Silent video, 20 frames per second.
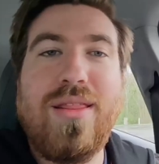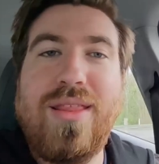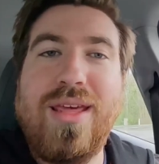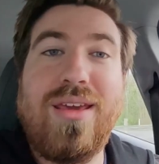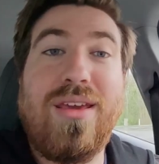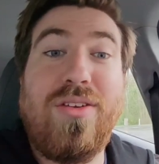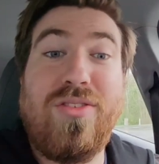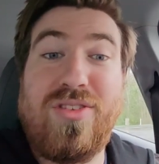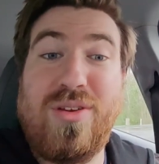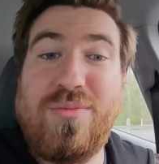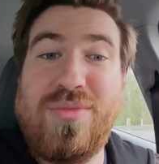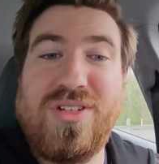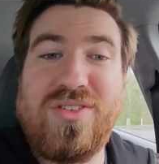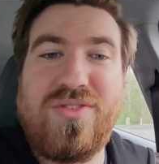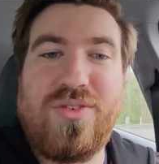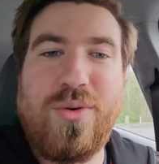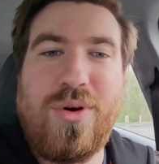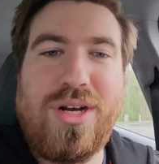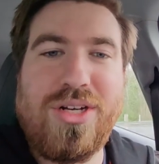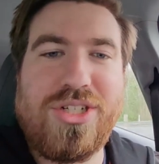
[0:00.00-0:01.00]
Thank you so much for
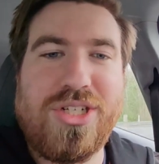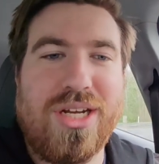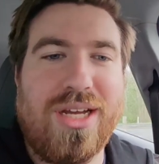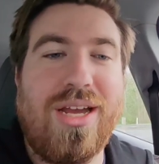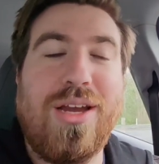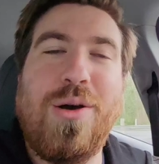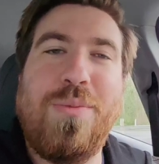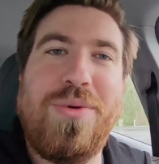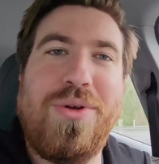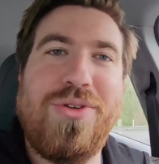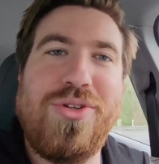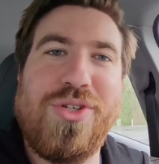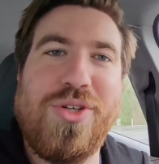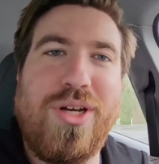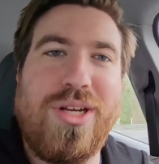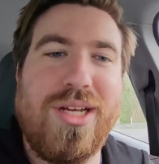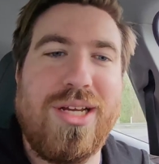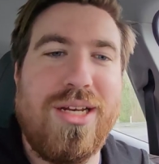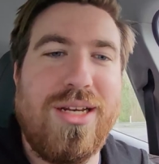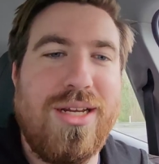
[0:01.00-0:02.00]
watching. I hope you enjoyed
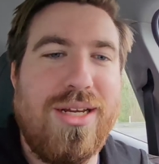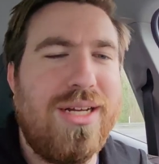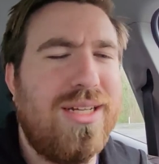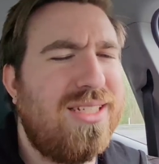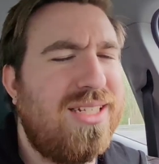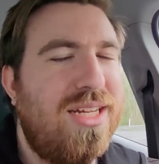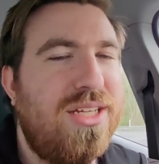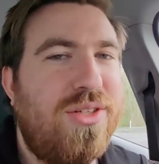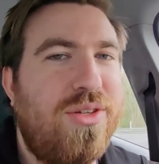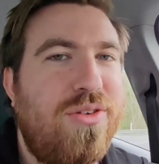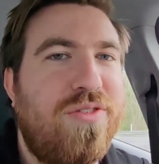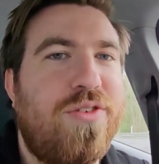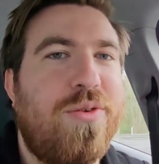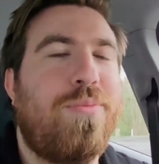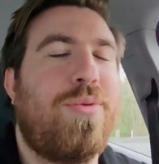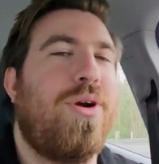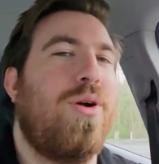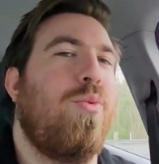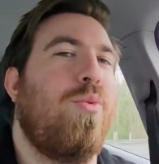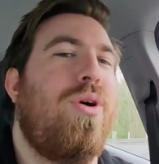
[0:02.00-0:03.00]
it. Stay tuned for
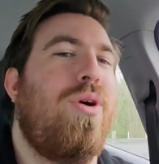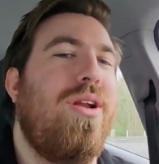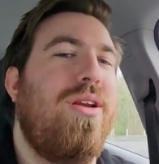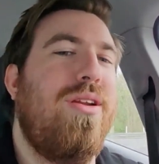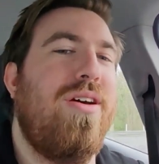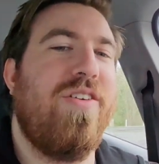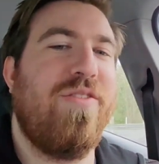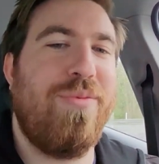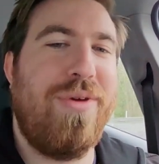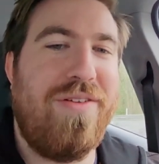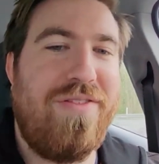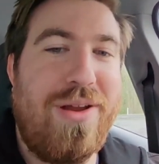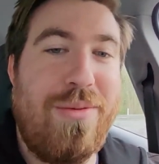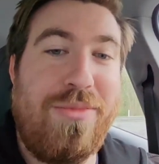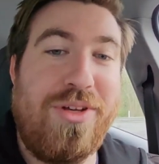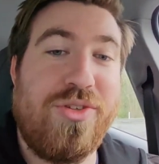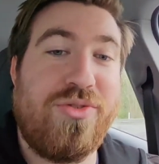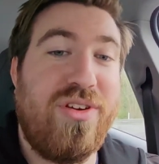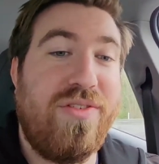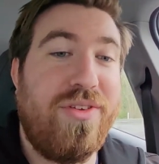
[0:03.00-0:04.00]
part 1 of my
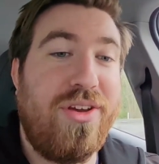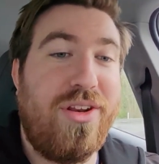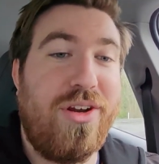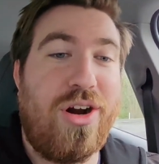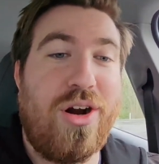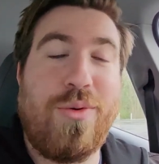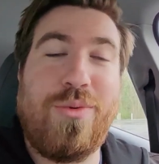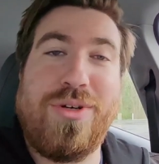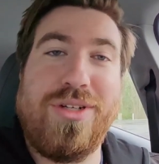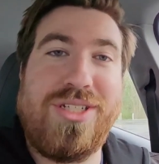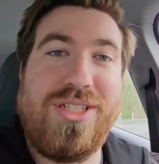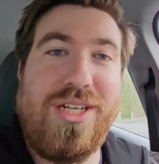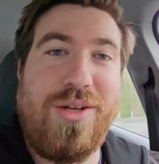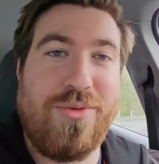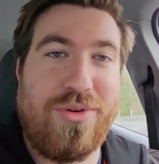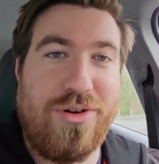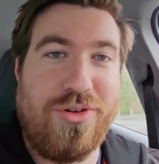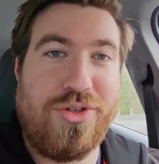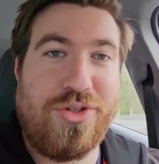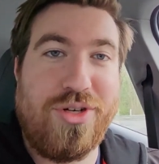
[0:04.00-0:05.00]
family's Rivian R1T
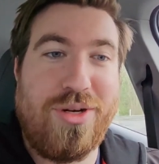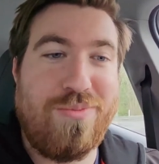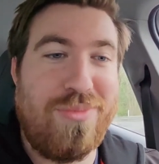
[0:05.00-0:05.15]
road trip.